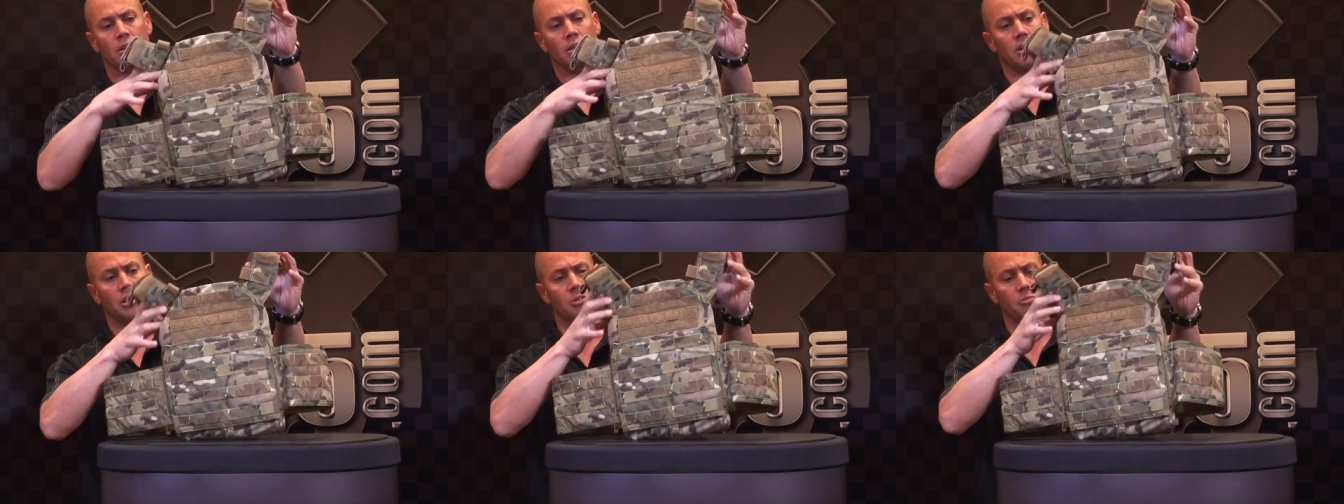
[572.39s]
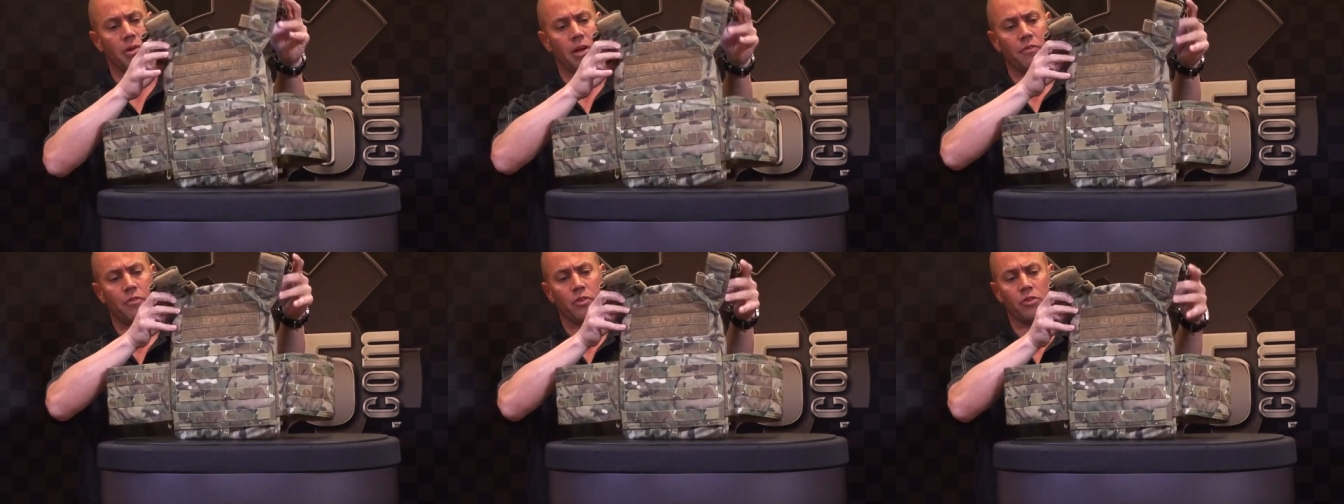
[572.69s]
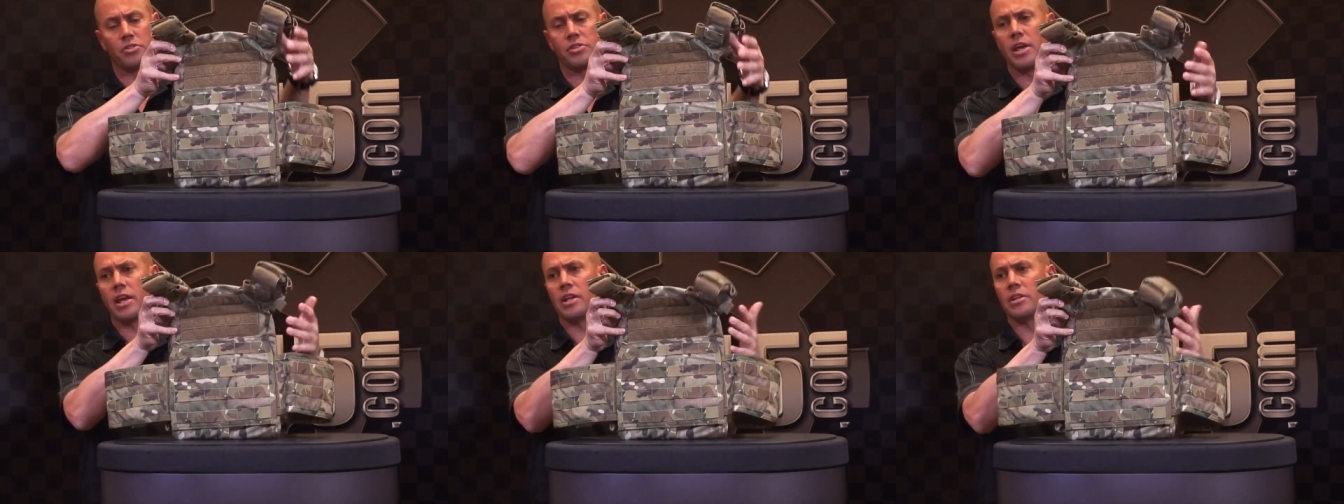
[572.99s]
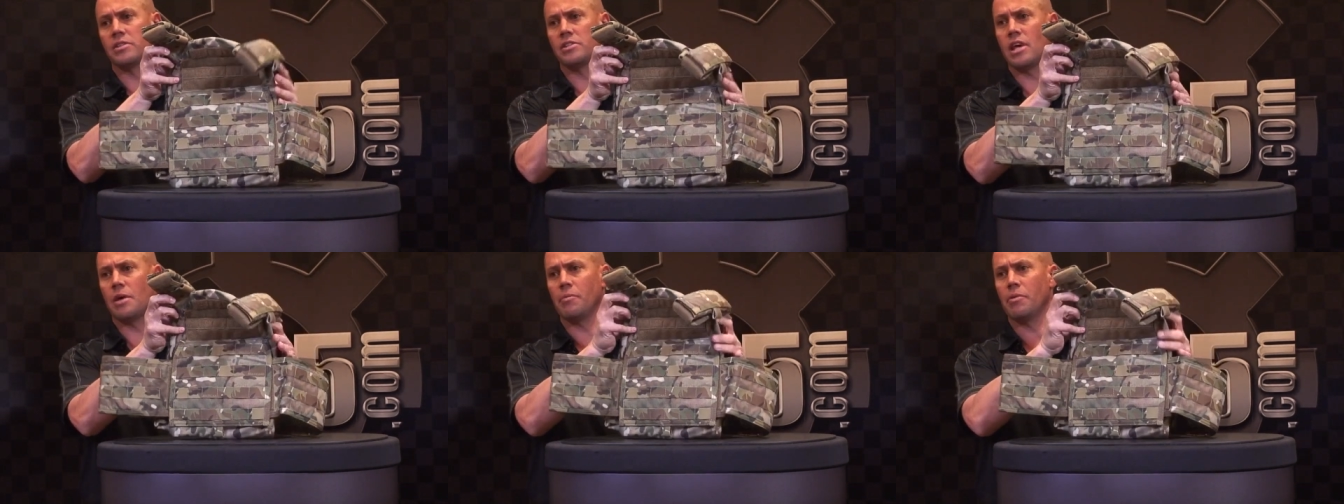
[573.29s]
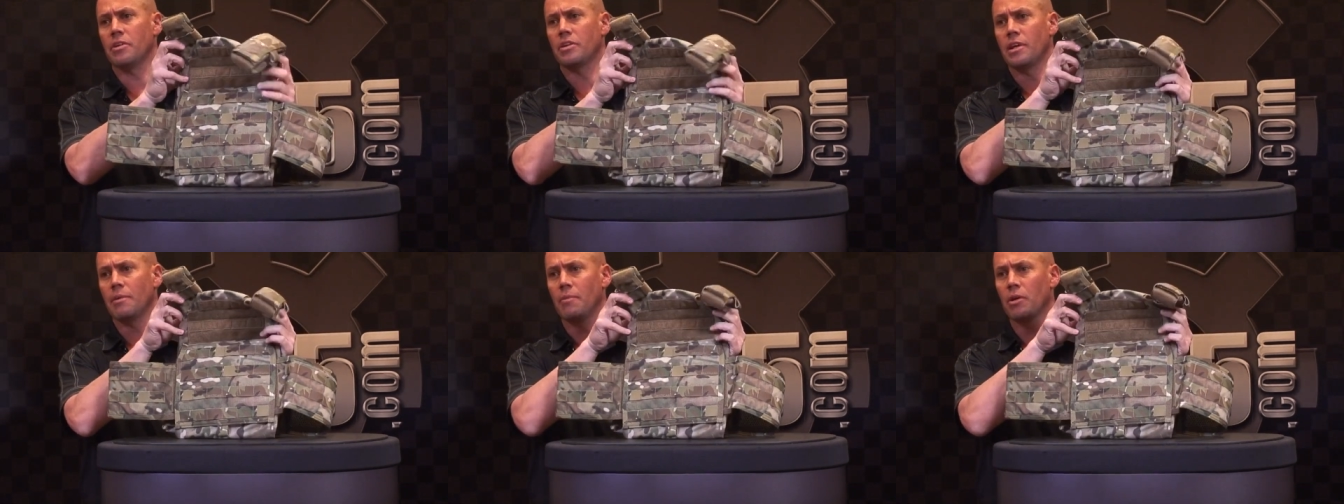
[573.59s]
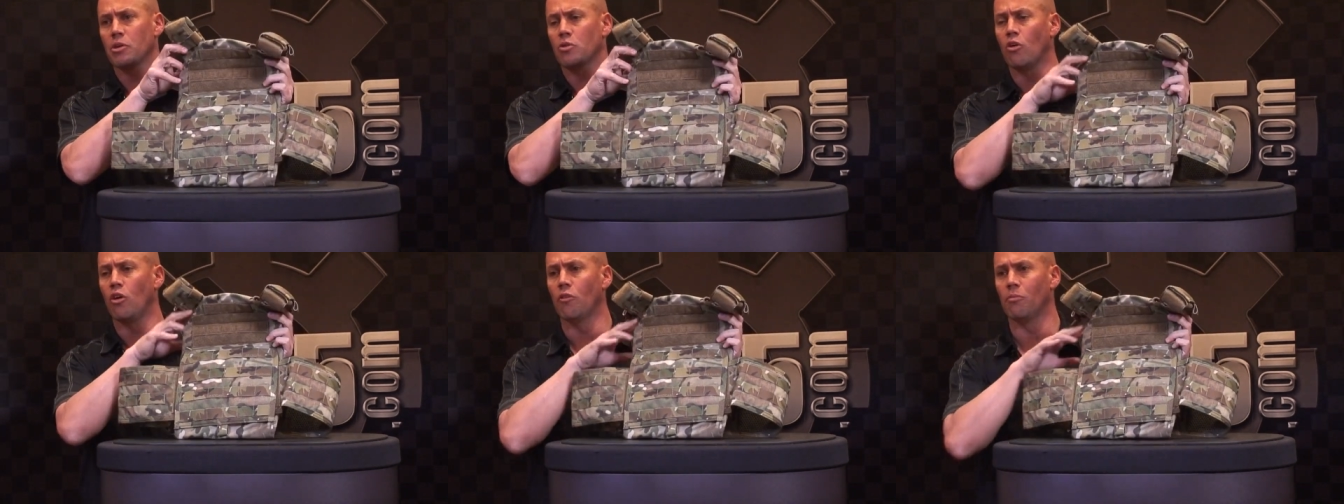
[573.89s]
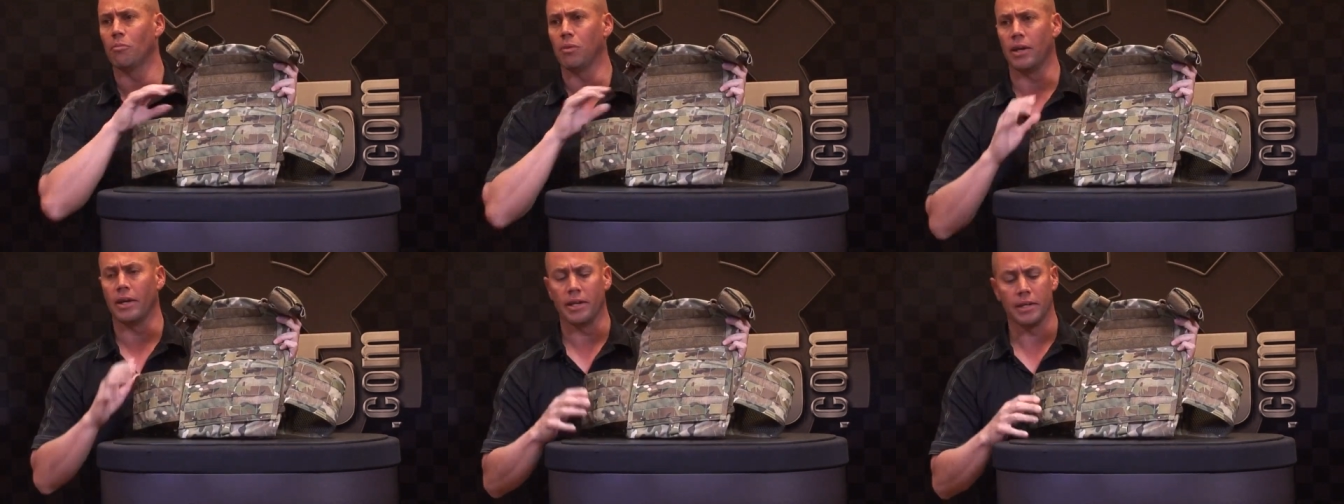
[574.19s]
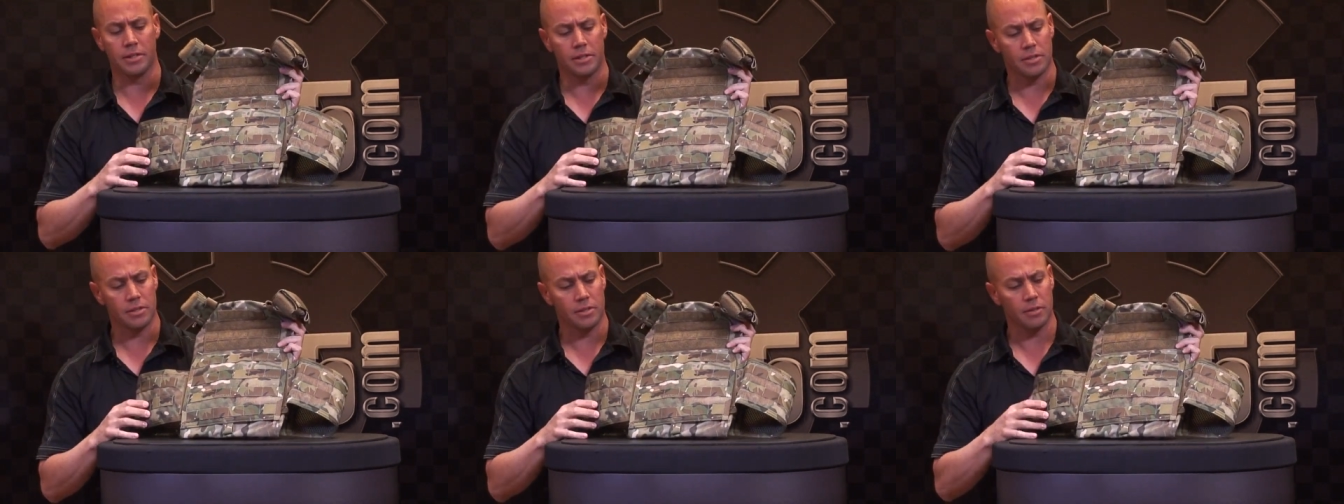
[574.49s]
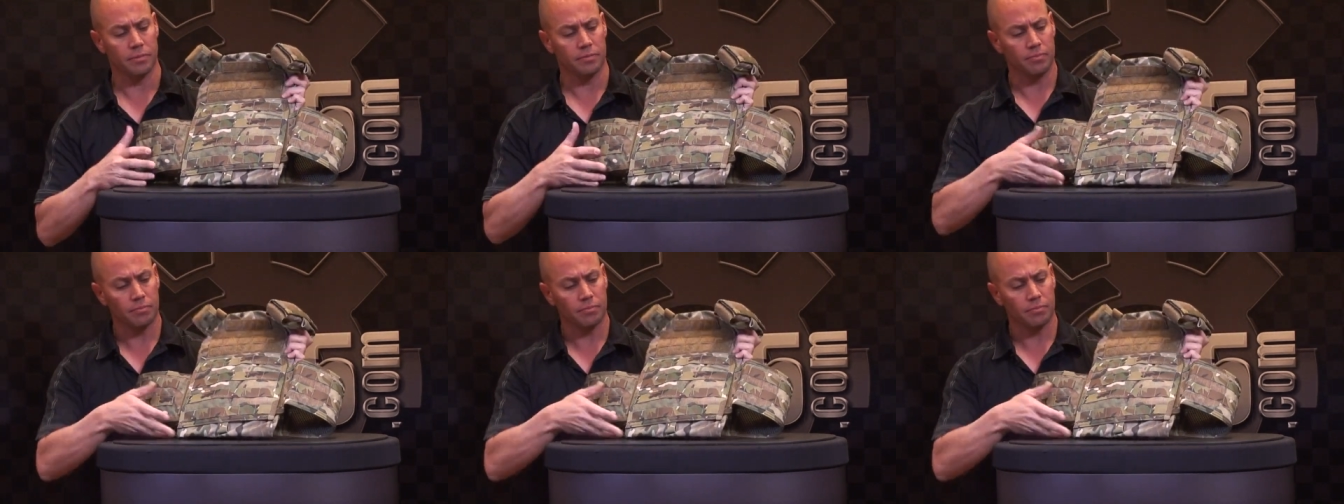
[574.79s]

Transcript: It's made for your standard SAPI 10 by 12 plates.